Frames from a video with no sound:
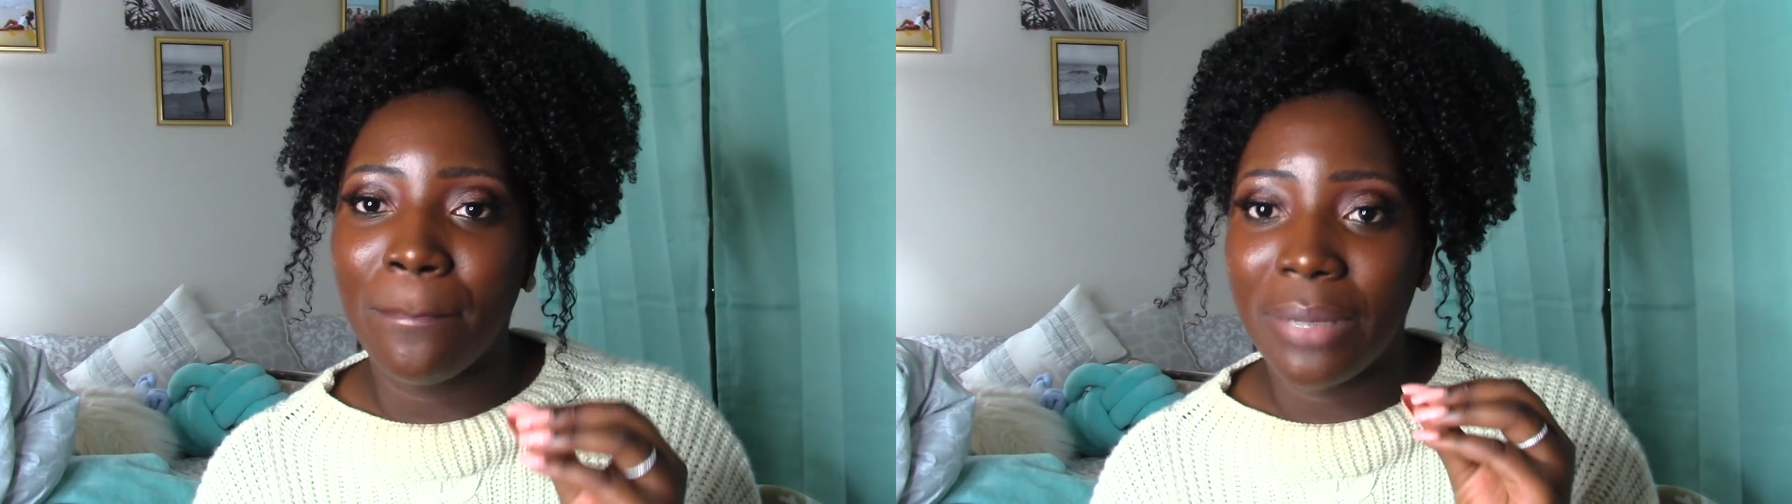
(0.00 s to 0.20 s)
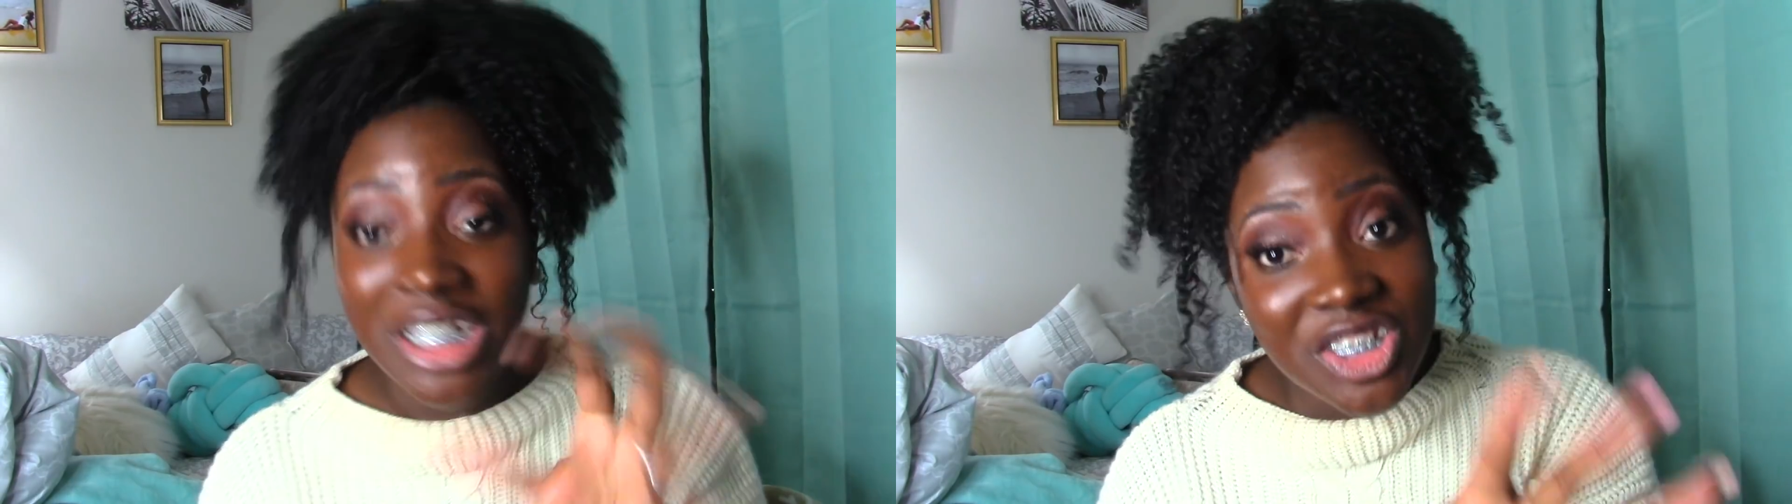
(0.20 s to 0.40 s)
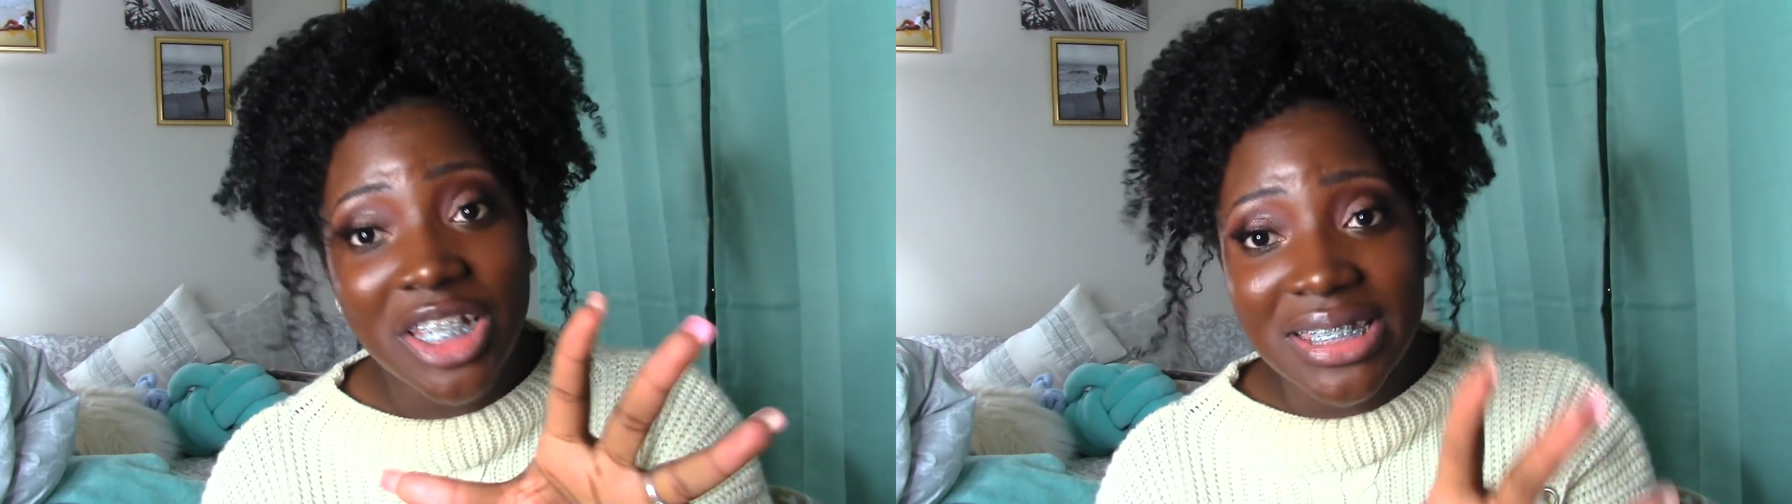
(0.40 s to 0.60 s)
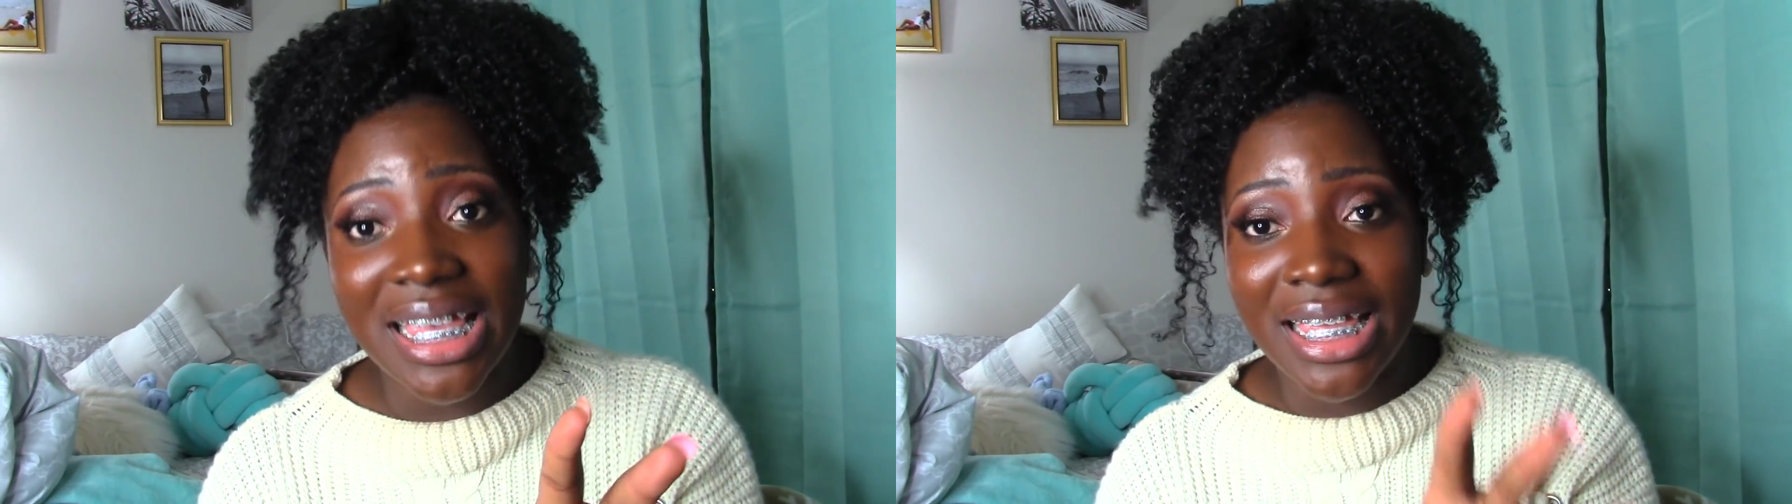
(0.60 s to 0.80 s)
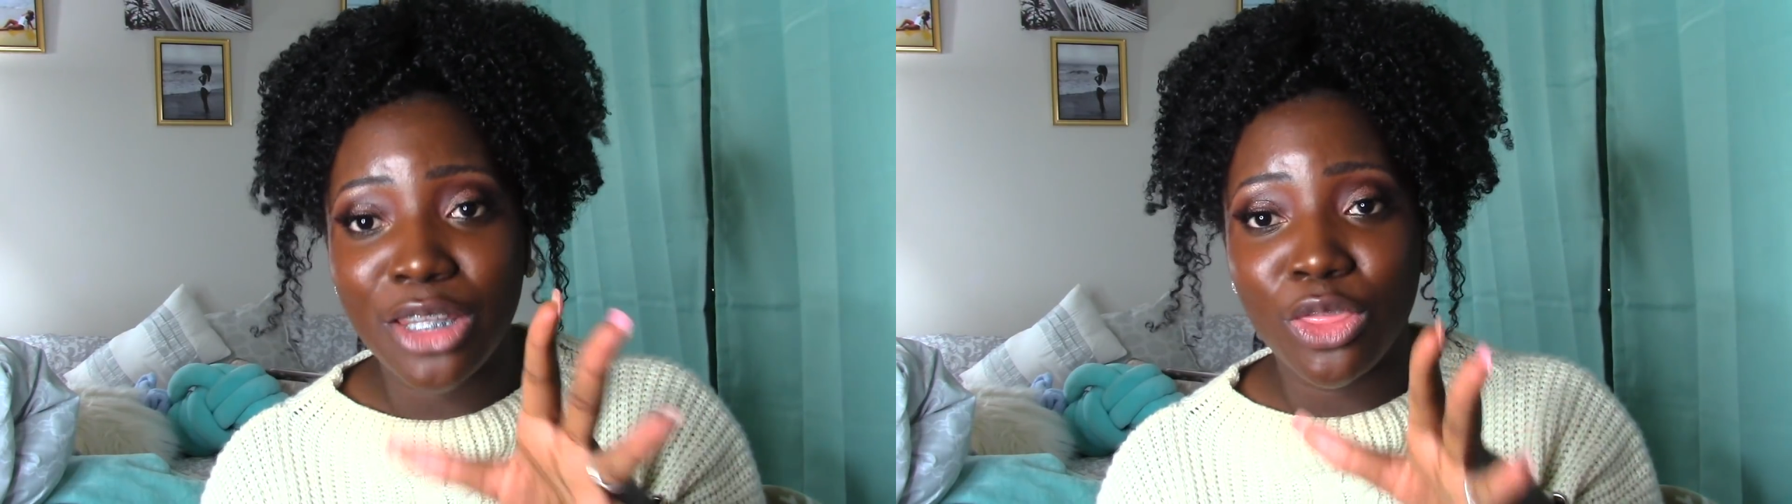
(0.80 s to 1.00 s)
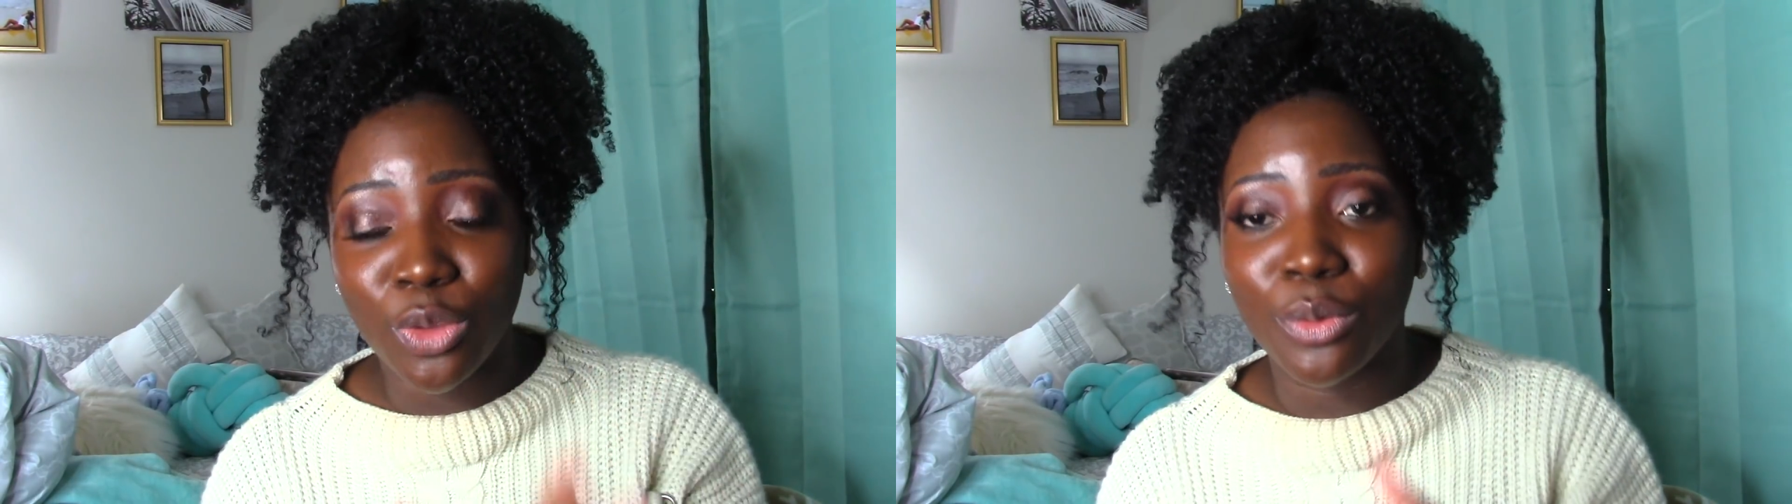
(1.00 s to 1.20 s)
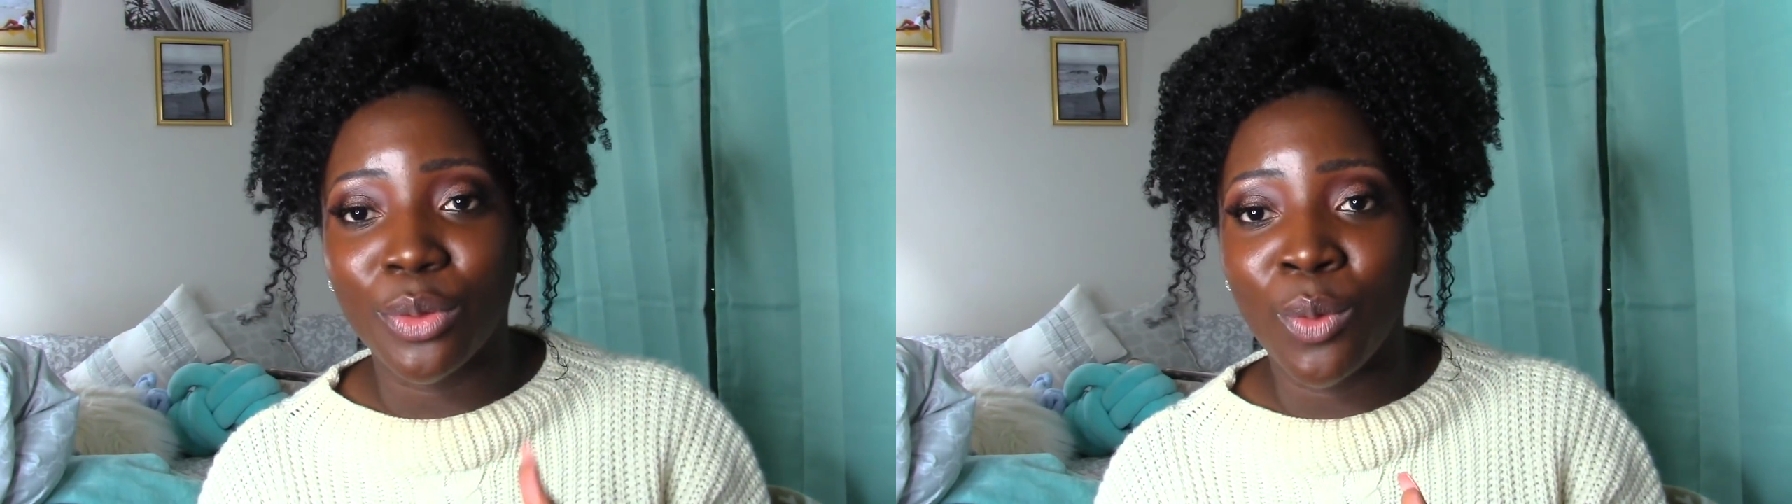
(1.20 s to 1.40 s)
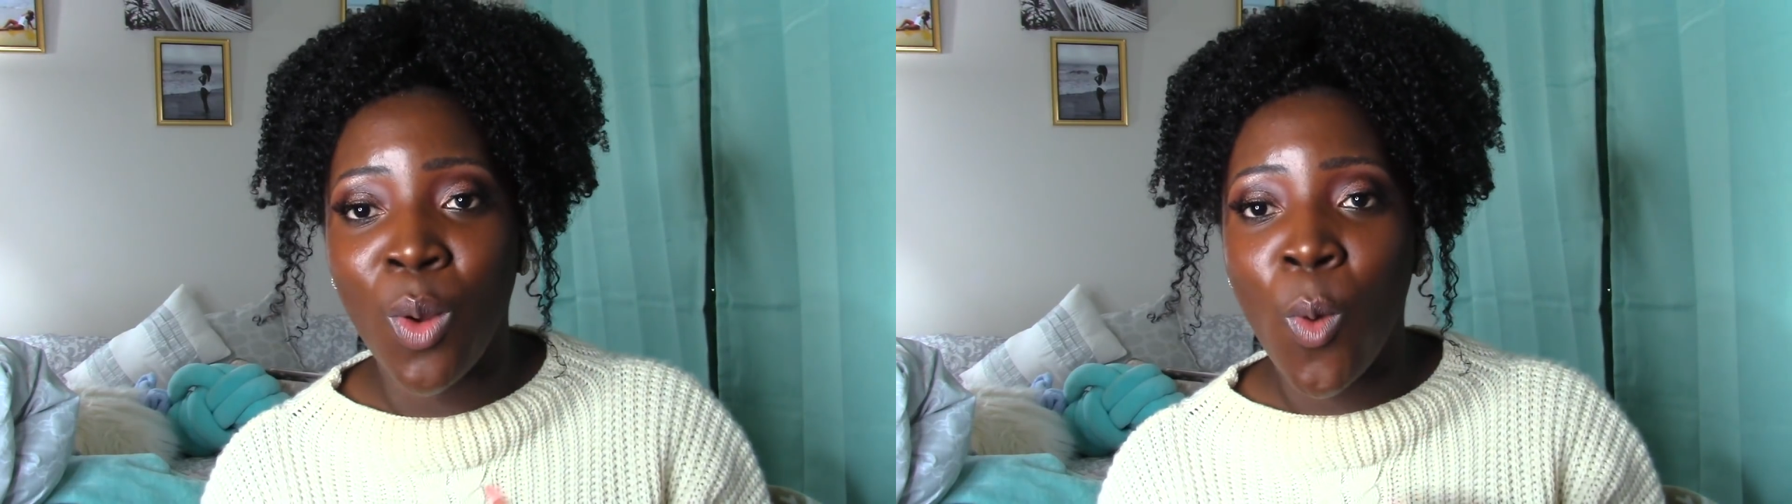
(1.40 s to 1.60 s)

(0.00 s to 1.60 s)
pushes it through.